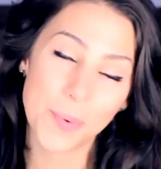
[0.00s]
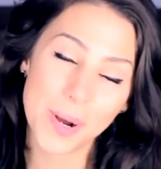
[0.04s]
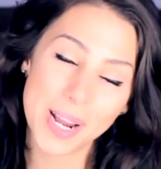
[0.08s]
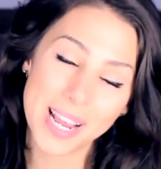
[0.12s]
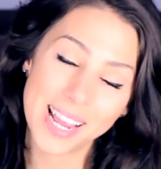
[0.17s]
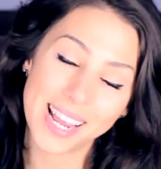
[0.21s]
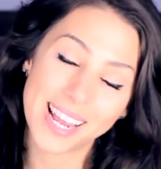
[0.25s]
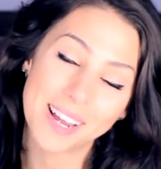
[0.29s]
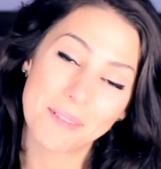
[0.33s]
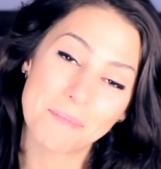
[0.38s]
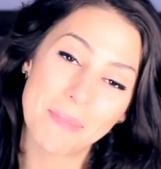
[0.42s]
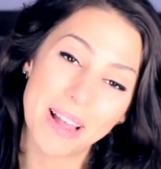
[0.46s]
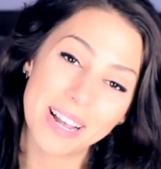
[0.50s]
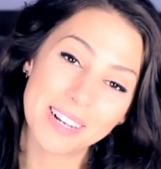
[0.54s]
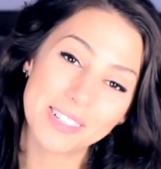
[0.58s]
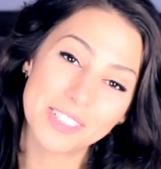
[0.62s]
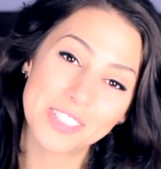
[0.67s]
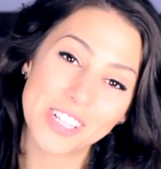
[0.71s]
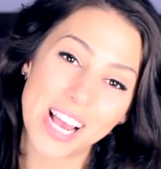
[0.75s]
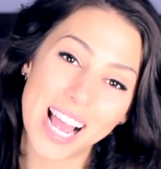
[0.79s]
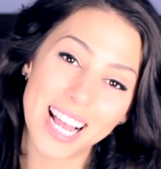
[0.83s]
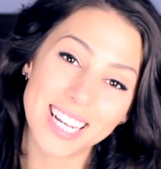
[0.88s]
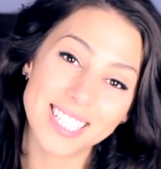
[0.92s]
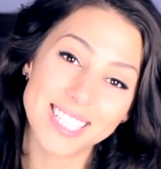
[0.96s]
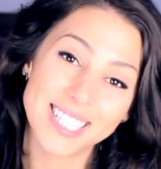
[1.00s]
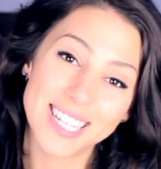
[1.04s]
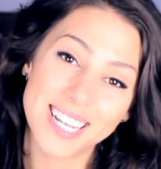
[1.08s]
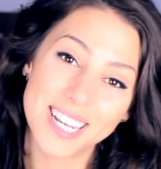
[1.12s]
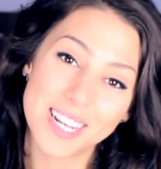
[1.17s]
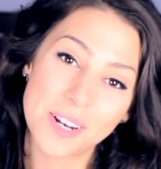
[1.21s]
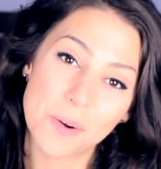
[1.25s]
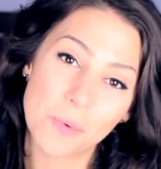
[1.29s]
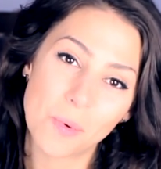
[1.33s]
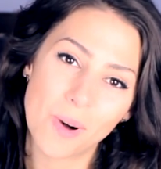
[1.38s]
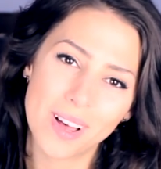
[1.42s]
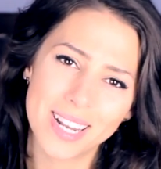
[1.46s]
3, Michael
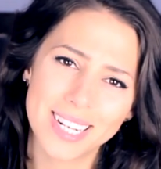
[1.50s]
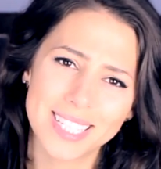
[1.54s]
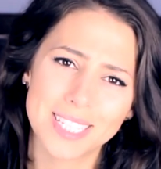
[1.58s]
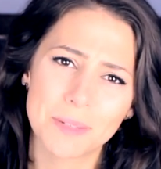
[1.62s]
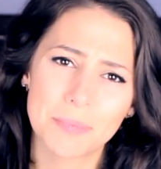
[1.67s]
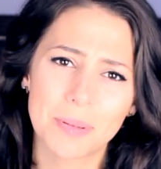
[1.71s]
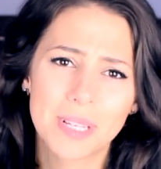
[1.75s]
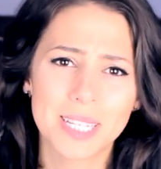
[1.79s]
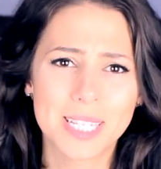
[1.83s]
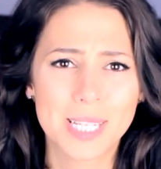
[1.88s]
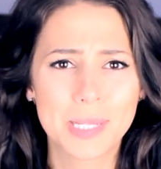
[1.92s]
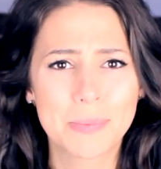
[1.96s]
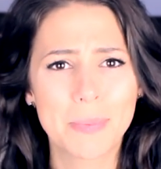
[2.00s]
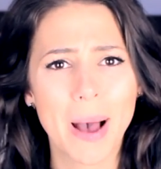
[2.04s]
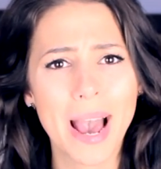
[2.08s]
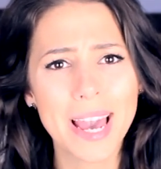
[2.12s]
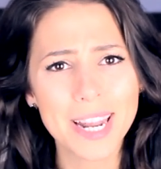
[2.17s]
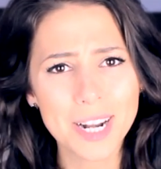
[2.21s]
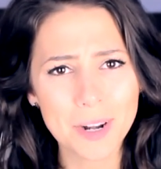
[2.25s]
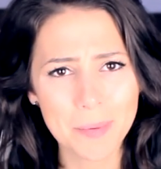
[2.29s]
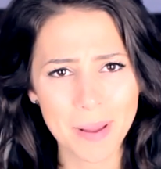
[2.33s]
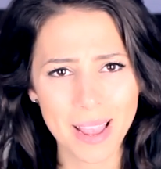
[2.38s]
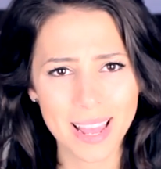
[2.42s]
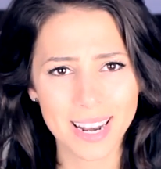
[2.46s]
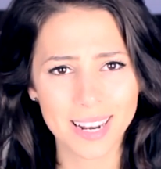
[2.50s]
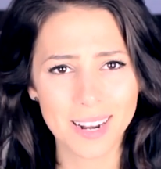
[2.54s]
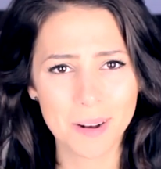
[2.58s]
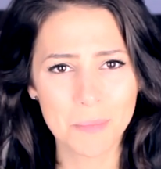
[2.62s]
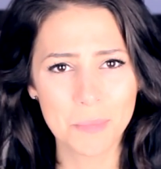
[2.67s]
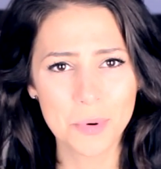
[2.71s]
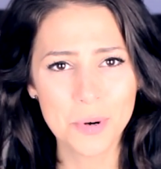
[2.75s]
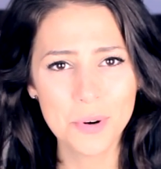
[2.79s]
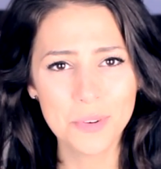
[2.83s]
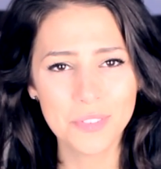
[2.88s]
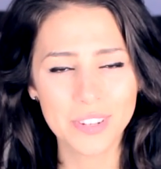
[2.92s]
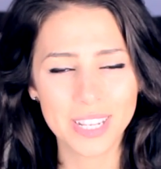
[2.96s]
Jackson wanted to play Spider-Man
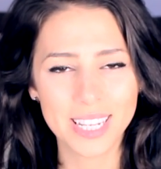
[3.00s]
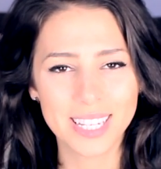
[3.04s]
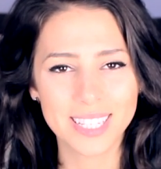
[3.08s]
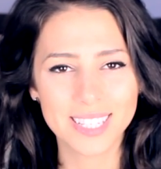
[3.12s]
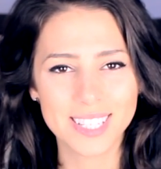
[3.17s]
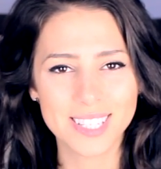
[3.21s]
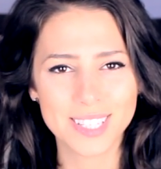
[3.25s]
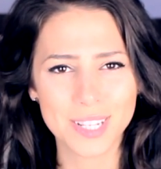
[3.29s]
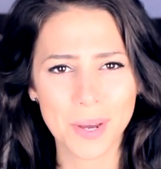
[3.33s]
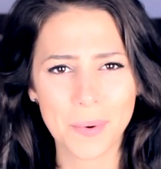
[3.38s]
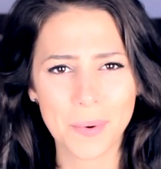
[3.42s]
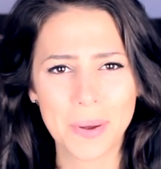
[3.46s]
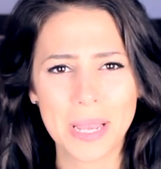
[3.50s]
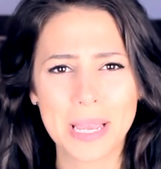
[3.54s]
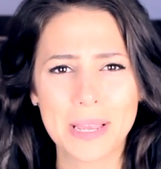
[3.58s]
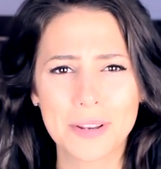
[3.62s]
in a movie, so